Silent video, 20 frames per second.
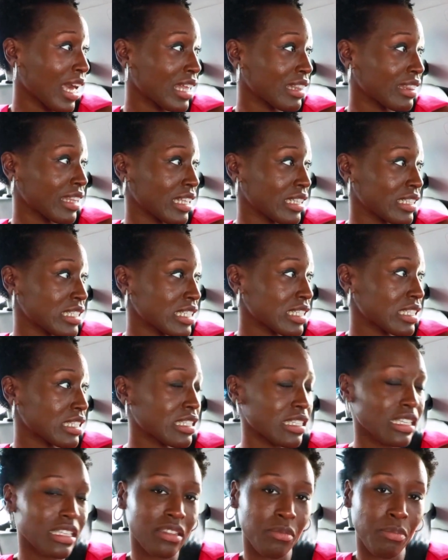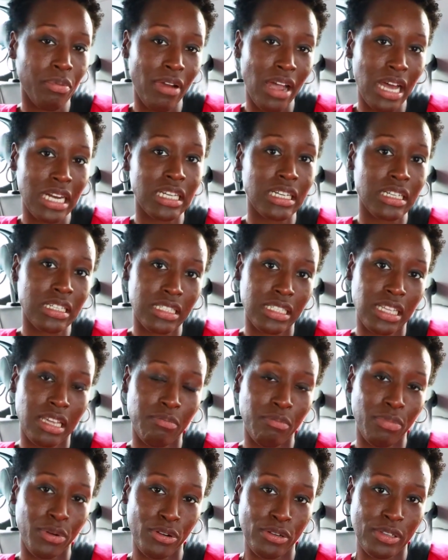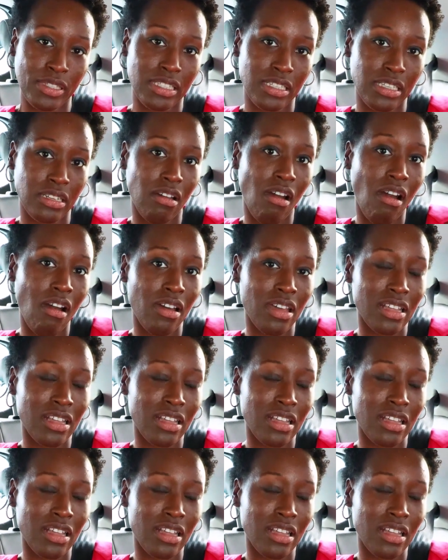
And then to see the products in person,